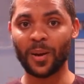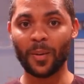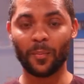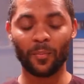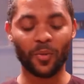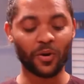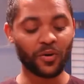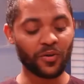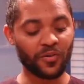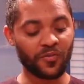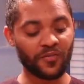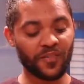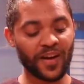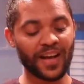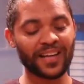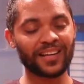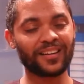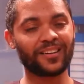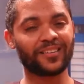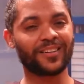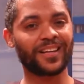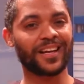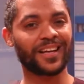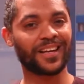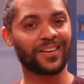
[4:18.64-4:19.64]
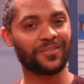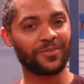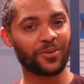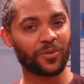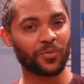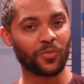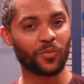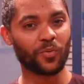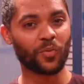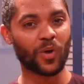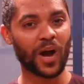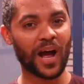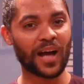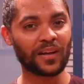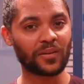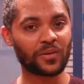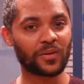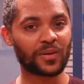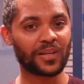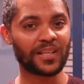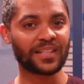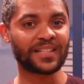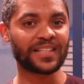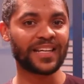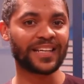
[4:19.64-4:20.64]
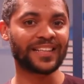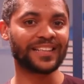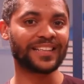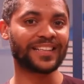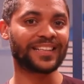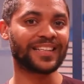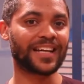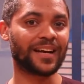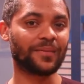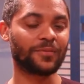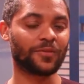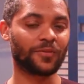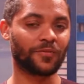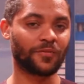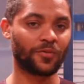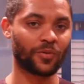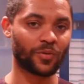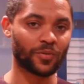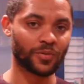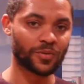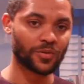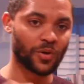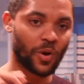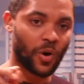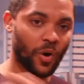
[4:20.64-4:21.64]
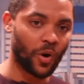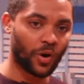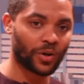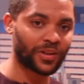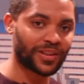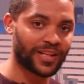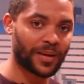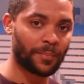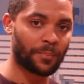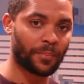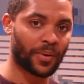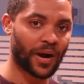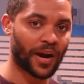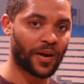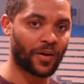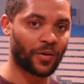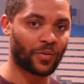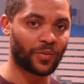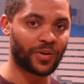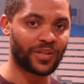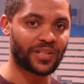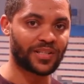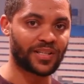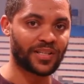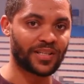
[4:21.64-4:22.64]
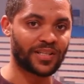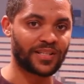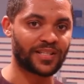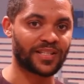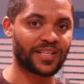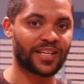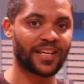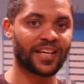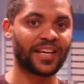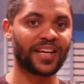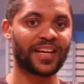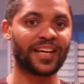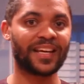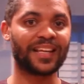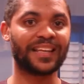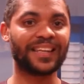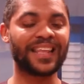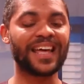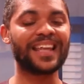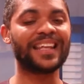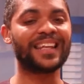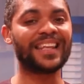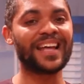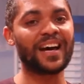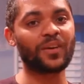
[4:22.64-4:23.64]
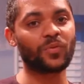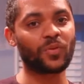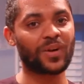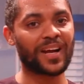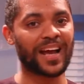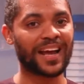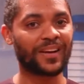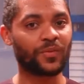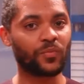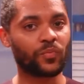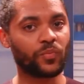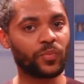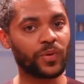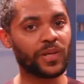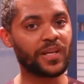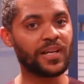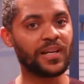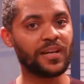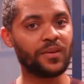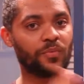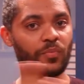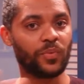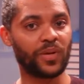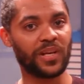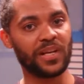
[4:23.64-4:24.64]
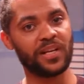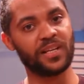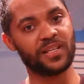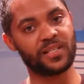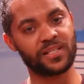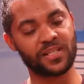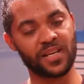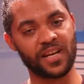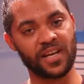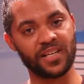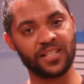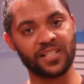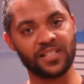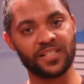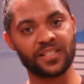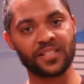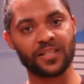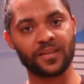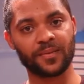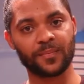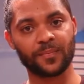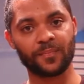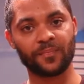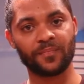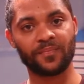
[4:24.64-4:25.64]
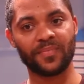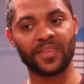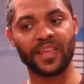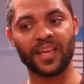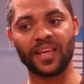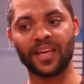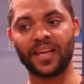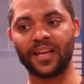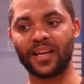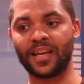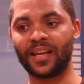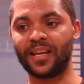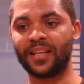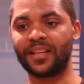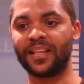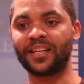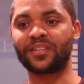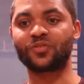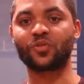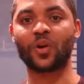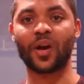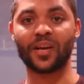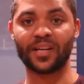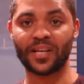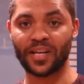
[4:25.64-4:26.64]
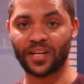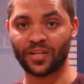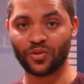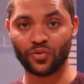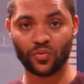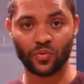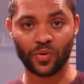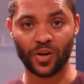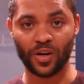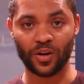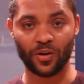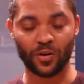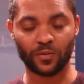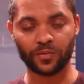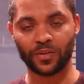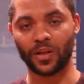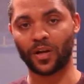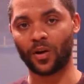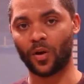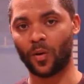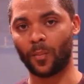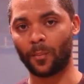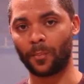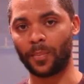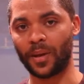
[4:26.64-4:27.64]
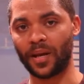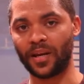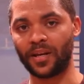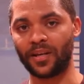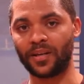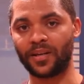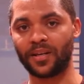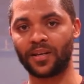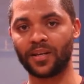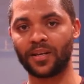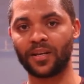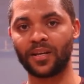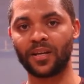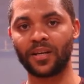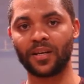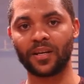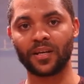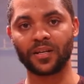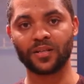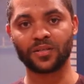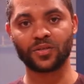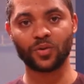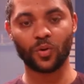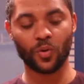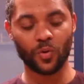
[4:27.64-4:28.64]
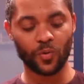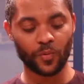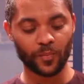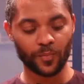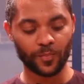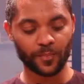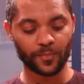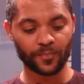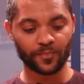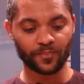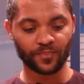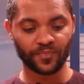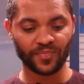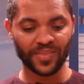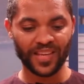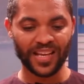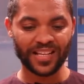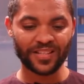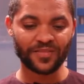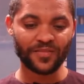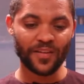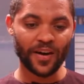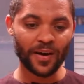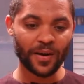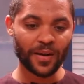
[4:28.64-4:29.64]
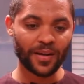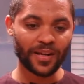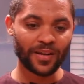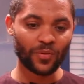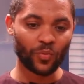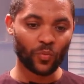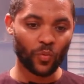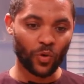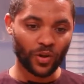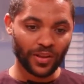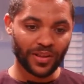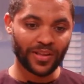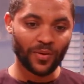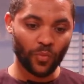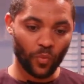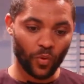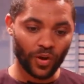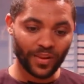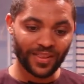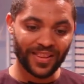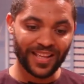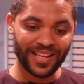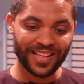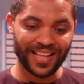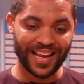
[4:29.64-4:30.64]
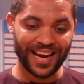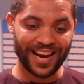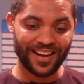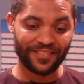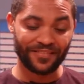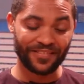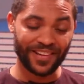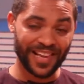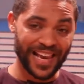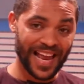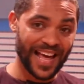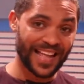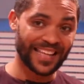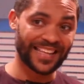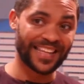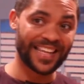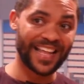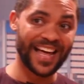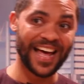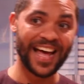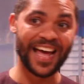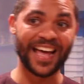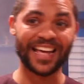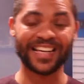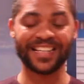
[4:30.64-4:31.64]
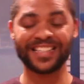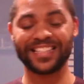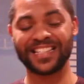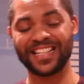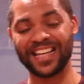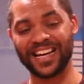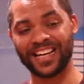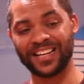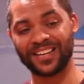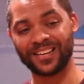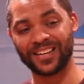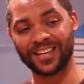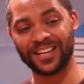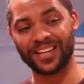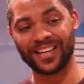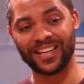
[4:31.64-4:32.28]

But you find out that if you actually take the time to focus on the priorities, then that can really, really change the trajectory of the company. So it's the one thing that I've learned there is that